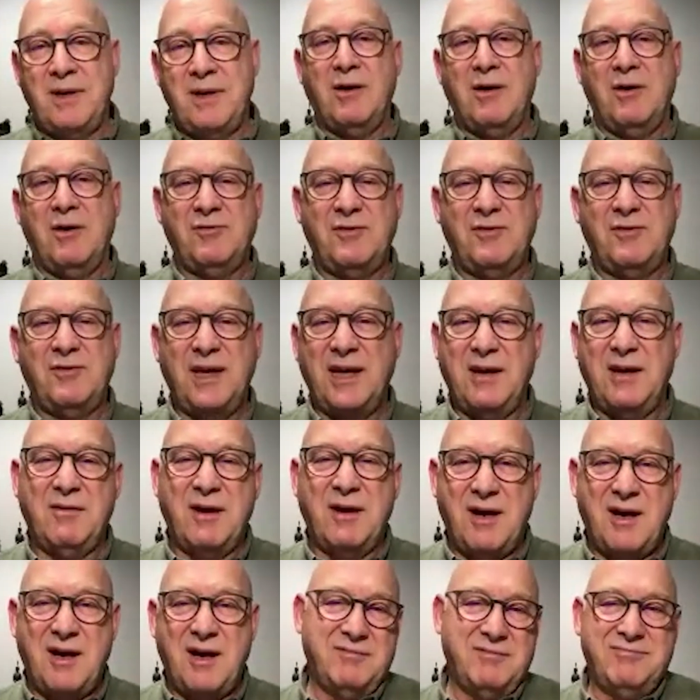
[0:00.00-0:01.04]
And I was thinking,
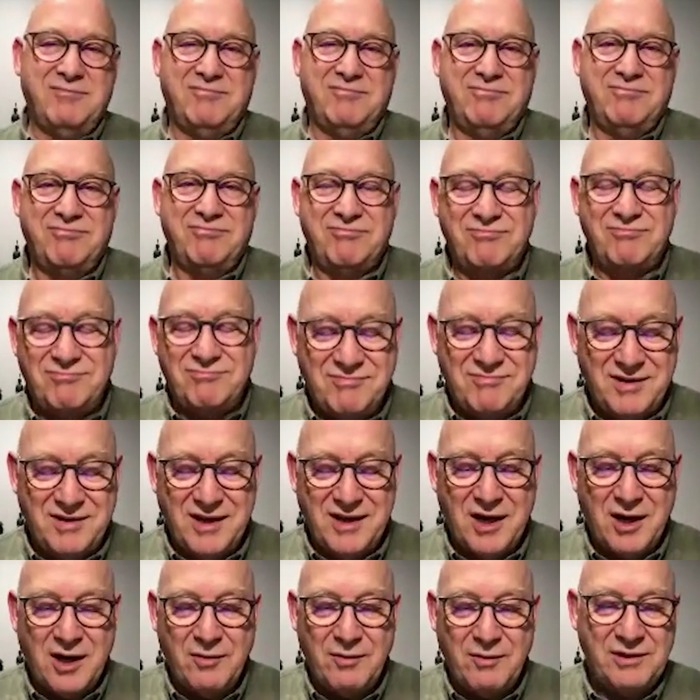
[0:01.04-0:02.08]

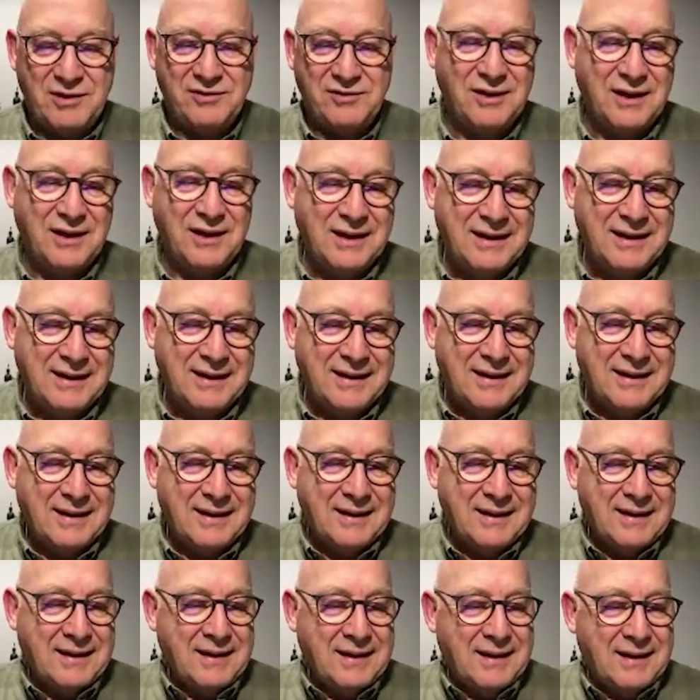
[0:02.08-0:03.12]
no,
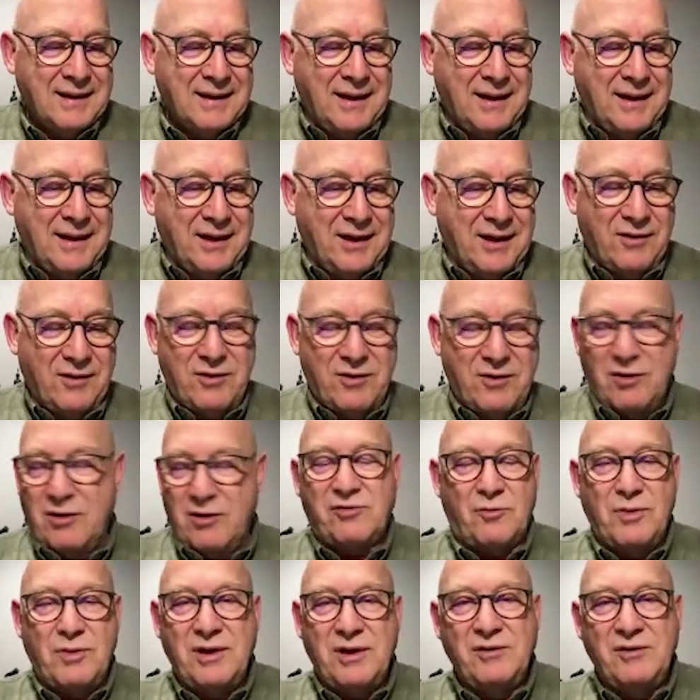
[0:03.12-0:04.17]
Yeah, there are
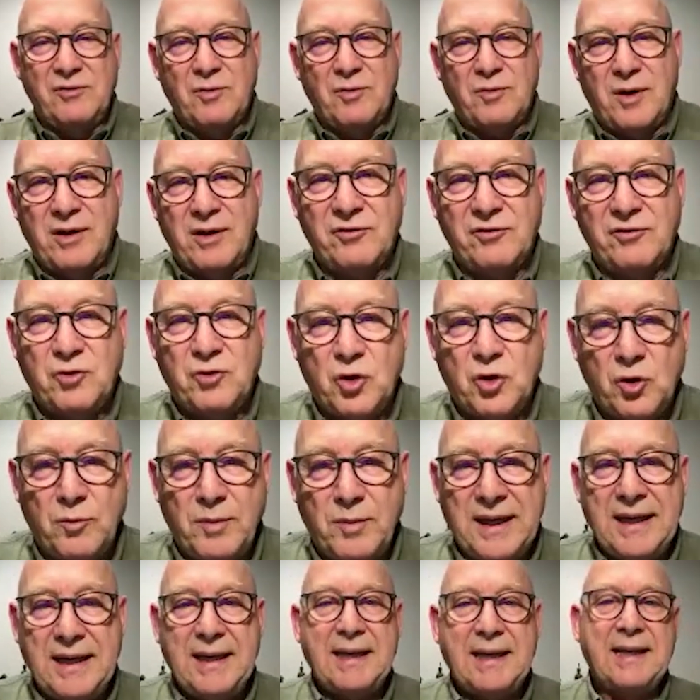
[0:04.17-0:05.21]
lots of reasons why this
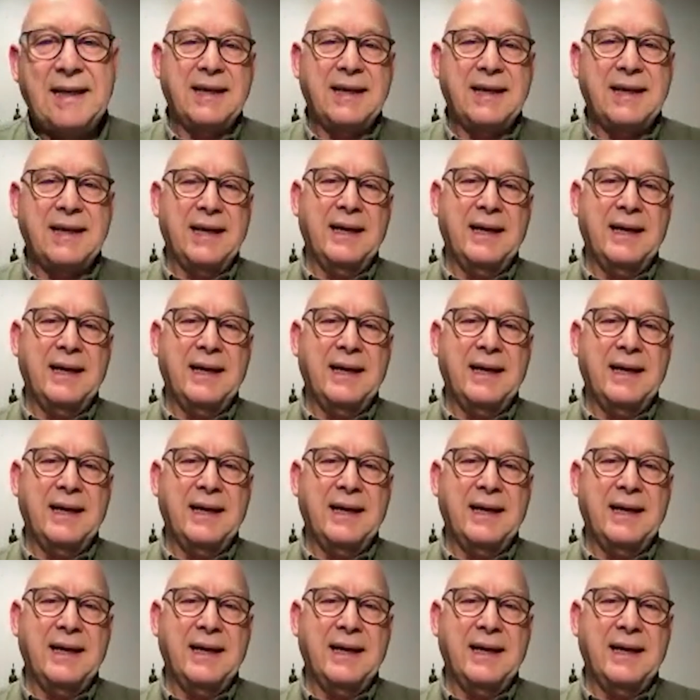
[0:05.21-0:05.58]
could be.